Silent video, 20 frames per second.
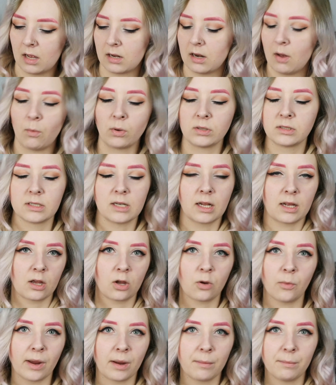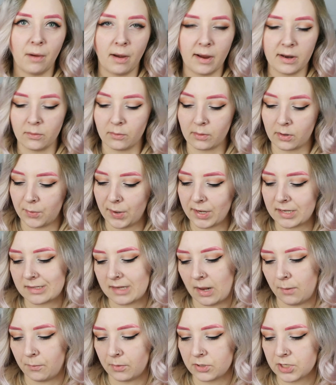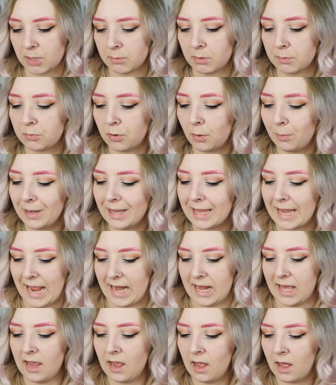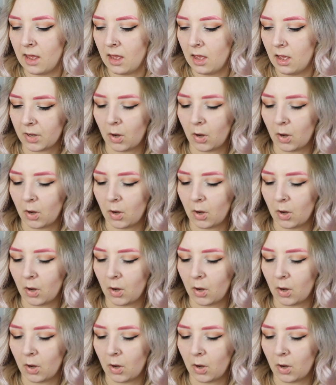I wanted like a quick bite or a quick sandwich, I would probably get it.